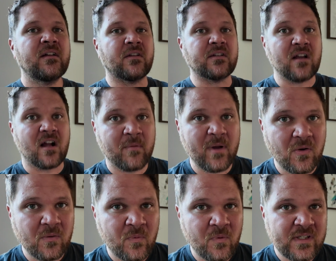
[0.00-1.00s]
Let's talk
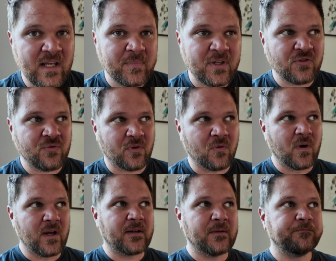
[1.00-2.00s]
about septics real
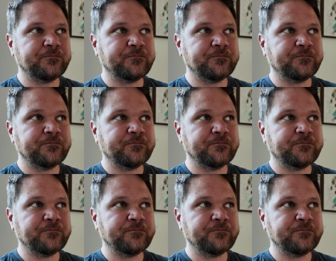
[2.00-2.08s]
quick.